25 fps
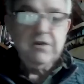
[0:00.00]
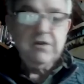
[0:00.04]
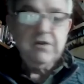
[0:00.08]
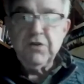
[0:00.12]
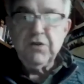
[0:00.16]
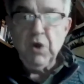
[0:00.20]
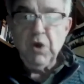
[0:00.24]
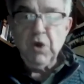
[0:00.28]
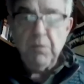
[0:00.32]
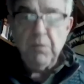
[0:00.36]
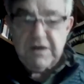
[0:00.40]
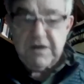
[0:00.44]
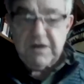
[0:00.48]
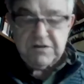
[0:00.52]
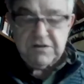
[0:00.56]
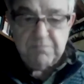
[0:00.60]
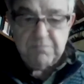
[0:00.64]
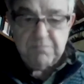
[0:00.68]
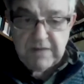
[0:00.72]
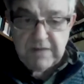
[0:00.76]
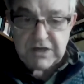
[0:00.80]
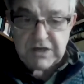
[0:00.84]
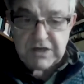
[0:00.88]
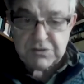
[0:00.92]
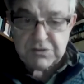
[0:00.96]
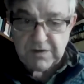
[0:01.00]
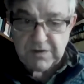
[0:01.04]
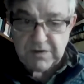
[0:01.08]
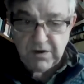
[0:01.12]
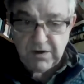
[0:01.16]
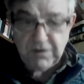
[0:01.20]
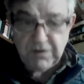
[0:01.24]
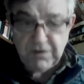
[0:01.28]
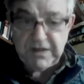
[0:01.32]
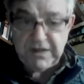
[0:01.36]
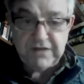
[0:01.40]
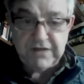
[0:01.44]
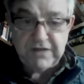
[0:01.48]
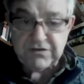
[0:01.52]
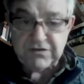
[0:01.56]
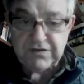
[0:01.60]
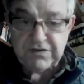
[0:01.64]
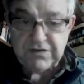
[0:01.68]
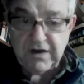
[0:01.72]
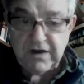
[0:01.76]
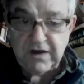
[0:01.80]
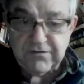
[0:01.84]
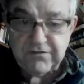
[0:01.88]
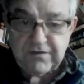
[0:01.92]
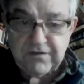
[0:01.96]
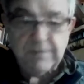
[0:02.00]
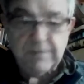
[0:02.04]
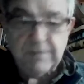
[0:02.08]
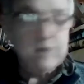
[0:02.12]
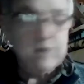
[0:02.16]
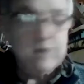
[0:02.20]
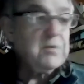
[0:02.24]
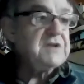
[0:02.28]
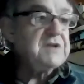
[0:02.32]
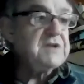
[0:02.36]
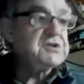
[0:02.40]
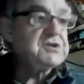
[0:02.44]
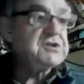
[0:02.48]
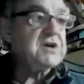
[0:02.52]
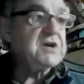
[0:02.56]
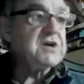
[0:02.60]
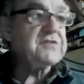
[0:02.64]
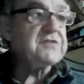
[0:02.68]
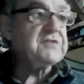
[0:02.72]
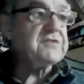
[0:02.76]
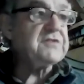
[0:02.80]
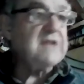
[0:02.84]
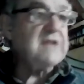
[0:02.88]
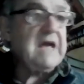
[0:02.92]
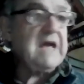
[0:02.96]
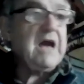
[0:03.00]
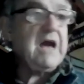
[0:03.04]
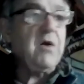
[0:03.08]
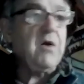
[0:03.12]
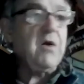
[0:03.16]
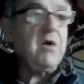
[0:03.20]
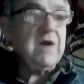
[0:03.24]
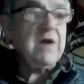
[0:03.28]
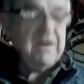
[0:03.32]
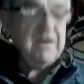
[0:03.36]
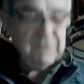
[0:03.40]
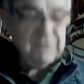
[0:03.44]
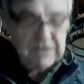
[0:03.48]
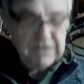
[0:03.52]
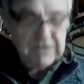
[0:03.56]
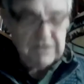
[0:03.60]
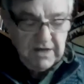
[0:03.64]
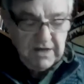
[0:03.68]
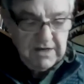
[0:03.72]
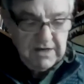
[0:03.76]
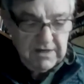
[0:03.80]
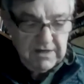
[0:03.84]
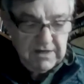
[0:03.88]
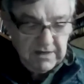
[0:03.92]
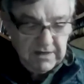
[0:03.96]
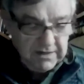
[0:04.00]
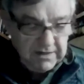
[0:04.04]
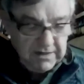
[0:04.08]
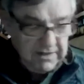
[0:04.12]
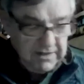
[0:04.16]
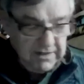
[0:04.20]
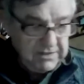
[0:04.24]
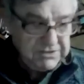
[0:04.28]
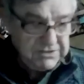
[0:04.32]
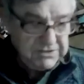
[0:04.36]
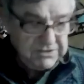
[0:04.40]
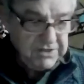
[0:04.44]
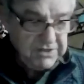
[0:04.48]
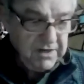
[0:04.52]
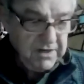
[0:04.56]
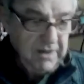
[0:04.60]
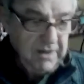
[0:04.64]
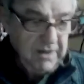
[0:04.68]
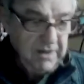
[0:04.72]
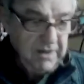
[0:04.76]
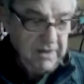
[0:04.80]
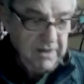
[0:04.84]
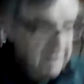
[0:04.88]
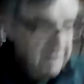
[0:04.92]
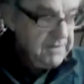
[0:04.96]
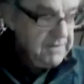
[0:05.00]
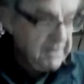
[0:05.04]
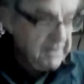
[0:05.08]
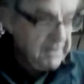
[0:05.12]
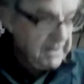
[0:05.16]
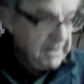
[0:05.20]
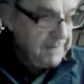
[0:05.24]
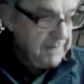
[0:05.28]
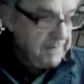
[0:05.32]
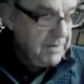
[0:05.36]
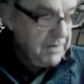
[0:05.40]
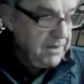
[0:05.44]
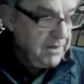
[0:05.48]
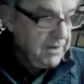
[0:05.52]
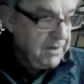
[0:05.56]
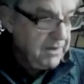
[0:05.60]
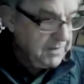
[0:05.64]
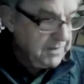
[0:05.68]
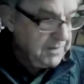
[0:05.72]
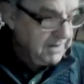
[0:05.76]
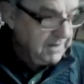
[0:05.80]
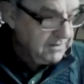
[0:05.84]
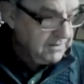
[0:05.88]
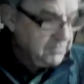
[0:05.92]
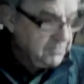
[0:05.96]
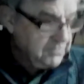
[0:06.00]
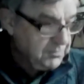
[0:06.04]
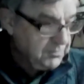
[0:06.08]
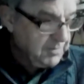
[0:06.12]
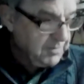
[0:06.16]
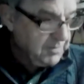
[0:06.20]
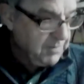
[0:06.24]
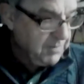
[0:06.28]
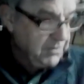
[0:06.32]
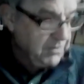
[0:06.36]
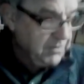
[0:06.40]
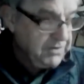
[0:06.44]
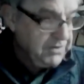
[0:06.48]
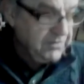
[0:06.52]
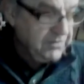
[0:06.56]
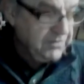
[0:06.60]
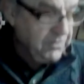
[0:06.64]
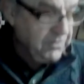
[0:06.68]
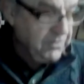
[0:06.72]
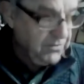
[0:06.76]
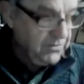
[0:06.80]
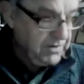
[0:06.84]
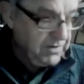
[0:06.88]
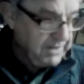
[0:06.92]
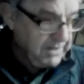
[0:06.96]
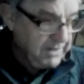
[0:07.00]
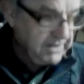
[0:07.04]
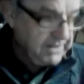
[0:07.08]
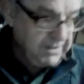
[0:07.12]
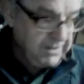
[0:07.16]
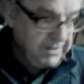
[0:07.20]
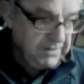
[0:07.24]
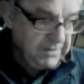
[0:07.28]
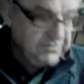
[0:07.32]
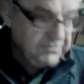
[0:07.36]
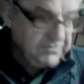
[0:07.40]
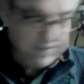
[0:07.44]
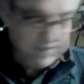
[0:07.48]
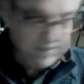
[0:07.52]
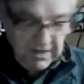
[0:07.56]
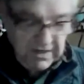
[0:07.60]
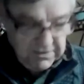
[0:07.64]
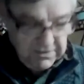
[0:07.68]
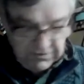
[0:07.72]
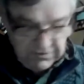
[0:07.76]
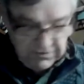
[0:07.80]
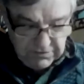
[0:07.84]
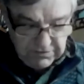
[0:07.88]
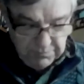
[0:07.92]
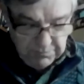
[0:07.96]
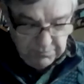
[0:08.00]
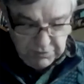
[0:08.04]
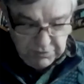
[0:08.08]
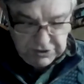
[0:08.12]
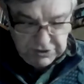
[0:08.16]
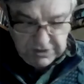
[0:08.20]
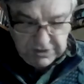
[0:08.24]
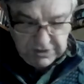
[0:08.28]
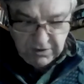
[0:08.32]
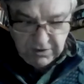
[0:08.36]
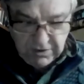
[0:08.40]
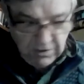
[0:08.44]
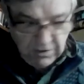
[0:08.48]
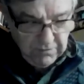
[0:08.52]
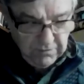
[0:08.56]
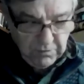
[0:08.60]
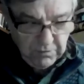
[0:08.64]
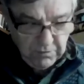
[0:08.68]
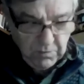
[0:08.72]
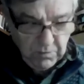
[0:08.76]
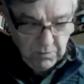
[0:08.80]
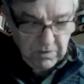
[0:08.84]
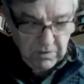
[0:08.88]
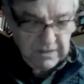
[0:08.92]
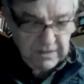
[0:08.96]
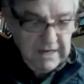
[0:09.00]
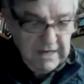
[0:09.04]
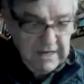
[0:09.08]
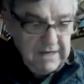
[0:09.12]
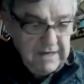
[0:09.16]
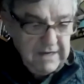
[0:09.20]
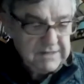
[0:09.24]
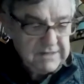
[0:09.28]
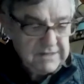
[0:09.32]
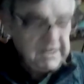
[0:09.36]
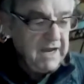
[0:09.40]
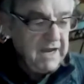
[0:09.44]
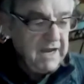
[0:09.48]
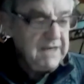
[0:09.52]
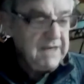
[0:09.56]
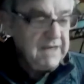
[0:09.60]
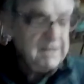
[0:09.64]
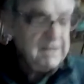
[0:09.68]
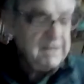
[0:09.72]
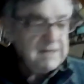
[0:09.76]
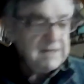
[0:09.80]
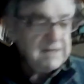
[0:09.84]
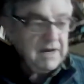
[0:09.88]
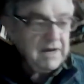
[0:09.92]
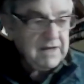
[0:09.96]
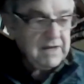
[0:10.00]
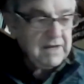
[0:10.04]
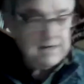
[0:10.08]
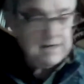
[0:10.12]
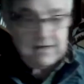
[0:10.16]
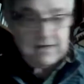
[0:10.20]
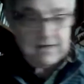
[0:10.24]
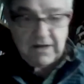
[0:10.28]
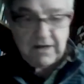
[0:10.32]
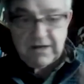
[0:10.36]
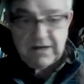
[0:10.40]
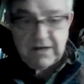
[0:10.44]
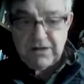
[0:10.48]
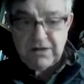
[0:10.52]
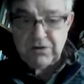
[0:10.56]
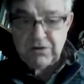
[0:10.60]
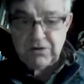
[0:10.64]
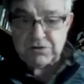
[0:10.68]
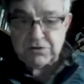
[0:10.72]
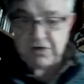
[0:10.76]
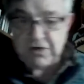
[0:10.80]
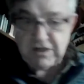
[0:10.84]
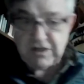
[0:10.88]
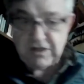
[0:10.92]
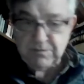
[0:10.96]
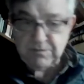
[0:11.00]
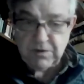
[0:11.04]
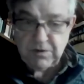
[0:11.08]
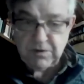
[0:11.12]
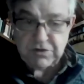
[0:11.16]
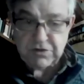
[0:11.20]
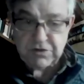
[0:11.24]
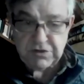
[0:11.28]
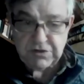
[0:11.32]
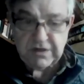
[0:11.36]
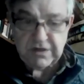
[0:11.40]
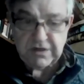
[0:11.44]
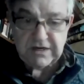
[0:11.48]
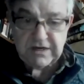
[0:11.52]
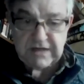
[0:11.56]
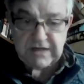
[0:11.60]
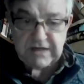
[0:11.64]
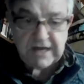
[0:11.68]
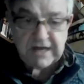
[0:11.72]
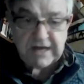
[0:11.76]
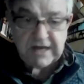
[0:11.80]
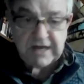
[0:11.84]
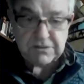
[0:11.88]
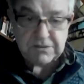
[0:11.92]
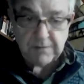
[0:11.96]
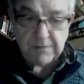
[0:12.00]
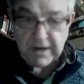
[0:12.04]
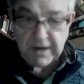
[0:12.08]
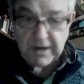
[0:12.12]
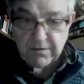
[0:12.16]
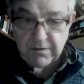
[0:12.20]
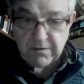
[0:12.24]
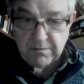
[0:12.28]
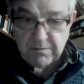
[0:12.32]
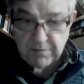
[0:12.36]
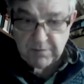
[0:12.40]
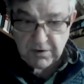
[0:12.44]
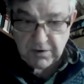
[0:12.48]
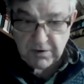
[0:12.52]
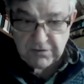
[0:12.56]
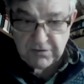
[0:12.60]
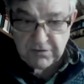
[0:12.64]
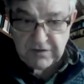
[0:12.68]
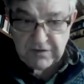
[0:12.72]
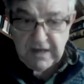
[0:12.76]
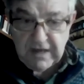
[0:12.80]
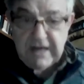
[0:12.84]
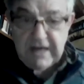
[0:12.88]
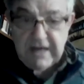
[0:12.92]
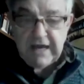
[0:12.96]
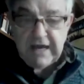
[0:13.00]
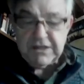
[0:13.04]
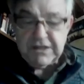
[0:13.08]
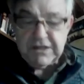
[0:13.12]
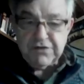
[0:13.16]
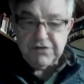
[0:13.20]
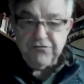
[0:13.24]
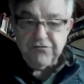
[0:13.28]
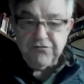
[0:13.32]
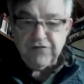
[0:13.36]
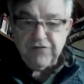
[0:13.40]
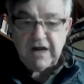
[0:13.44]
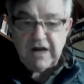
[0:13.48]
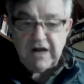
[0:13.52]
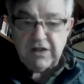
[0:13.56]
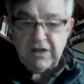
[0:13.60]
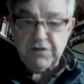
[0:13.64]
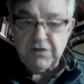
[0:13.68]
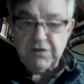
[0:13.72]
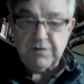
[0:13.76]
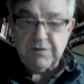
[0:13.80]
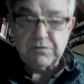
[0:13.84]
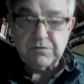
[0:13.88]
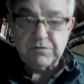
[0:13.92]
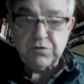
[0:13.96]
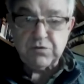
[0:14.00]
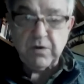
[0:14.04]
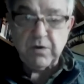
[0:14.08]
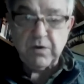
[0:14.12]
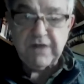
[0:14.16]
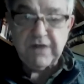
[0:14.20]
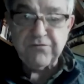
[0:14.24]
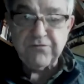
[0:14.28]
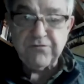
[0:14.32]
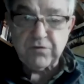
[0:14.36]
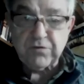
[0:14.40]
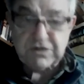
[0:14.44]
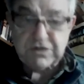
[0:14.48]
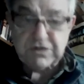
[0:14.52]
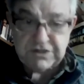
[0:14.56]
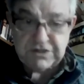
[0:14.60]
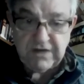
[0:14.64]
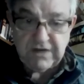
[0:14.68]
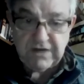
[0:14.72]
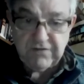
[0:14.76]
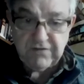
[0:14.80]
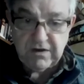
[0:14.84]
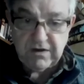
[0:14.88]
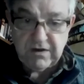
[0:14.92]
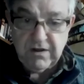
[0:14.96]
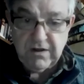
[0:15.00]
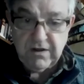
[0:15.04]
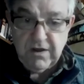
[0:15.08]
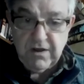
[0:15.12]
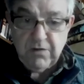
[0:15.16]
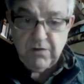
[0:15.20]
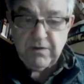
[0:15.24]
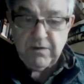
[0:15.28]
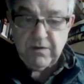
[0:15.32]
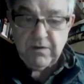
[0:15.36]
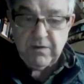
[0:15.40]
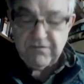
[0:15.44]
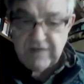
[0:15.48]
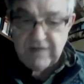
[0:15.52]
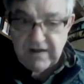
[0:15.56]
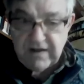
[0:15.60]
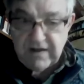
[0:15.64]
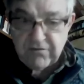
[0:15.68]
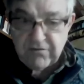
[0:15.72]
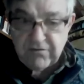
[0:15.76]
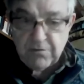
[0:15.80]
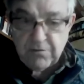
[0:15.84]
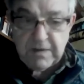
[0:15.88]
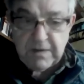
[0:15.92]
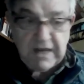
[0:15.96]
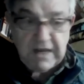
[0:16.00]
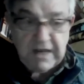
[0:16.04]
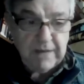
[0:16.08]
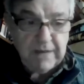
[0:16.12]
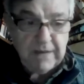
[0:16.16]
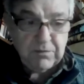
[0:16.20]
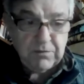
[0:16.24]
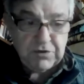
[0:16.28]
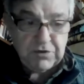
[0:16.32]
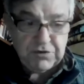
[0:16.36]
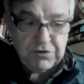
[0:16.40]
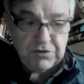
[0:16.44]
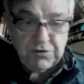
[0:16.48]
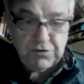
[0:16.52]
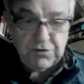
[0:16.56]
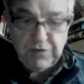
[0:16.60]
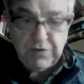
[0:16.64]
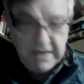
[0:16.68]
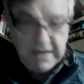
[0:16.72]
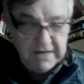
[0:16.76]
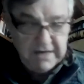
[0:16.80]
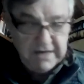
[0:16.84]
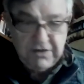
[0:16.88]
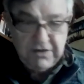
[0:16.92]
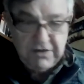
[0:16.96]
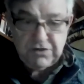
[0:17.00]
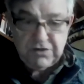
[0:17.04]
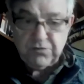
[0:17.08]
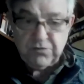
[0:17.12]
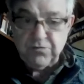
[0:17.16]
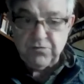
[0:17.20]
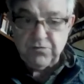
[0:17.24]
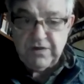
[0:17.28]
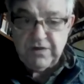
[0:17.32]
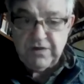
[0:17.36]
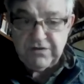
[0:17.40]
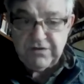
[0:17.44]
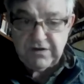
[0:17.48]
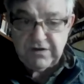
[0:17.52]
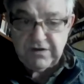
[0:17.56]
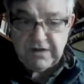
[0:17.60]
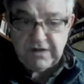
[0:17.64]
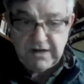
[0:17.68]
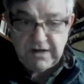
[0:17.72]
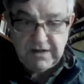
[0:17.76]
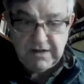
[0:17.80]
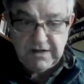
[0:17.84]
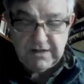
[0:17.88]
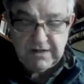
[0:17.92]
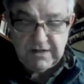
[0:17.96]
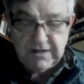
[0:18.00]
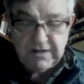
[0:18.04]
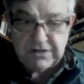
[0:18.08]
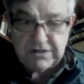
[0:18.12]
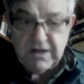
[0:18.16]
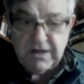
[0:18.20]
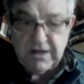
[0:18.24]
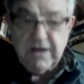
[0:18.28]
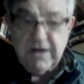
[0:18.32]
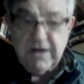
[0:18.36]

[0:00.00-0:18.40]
nobody's measuring all that stuff. I mean, we just now have a tiny technology that I'm helping to promote here in Oregon, and scientists are pushing it all over the world tiny, tiny, tiny little transmitters you can attach to migrant birds and then follow them 24 7. We've never been mm-hmm. able to do that until recent technology.